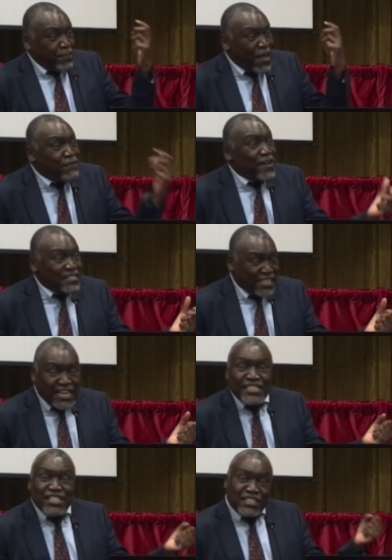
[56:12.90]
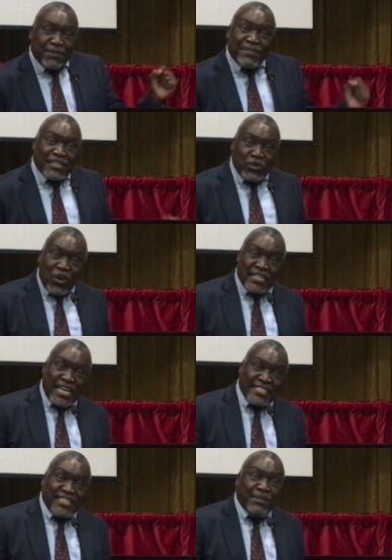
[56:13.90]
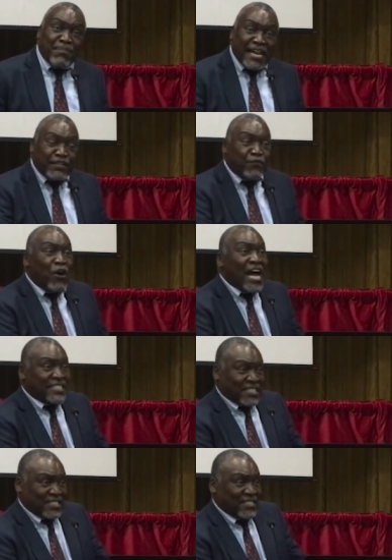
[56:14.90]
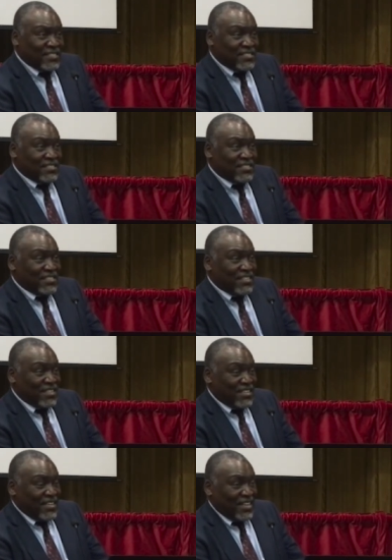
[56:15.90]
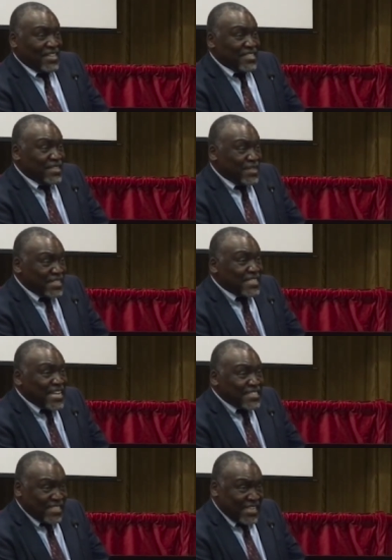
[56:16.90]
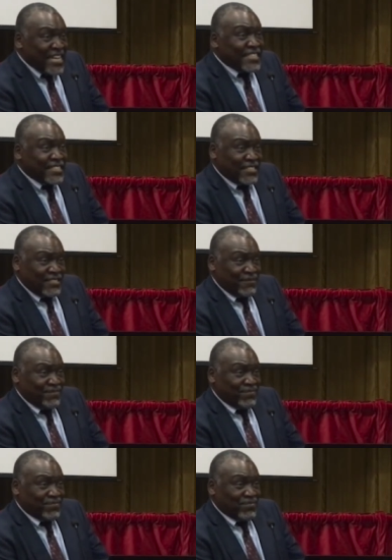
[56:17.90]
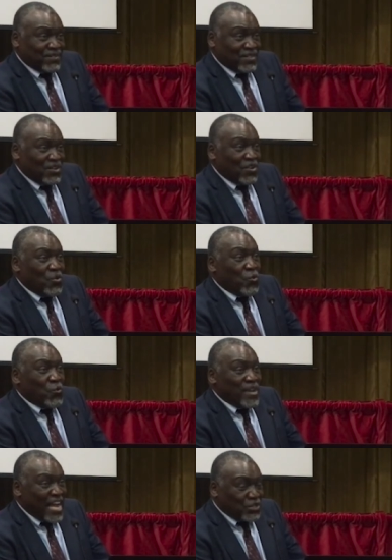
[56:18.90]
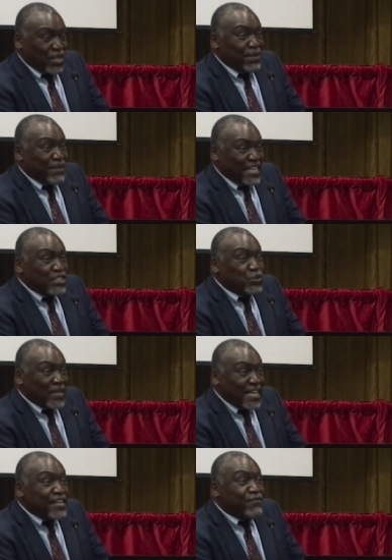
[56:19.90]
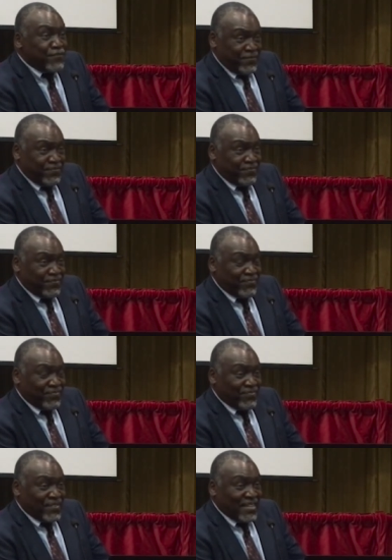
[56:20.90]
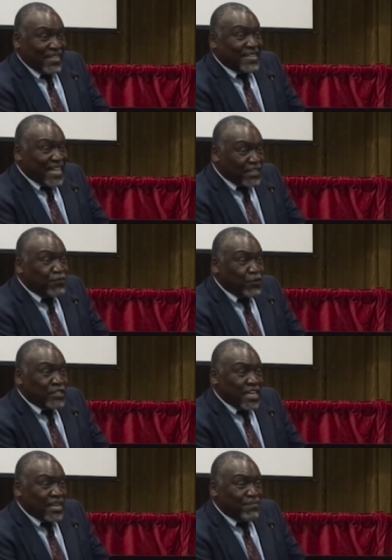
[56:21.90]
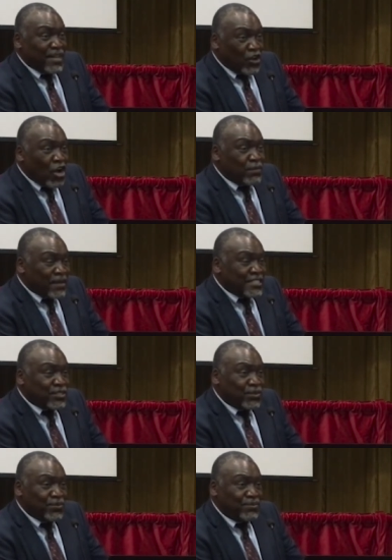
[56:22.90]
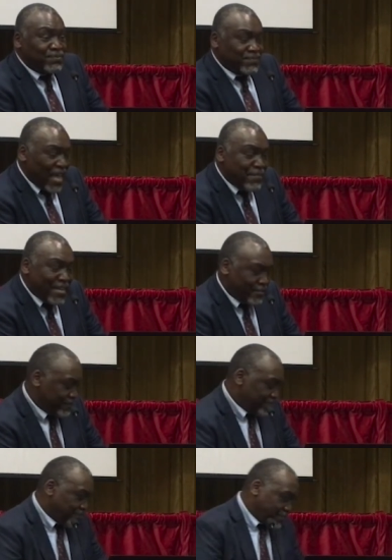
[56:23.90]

of the perfect relationship that God has in mind for us. And in these last days, we actually begin to live that future. May God bless you. Amen.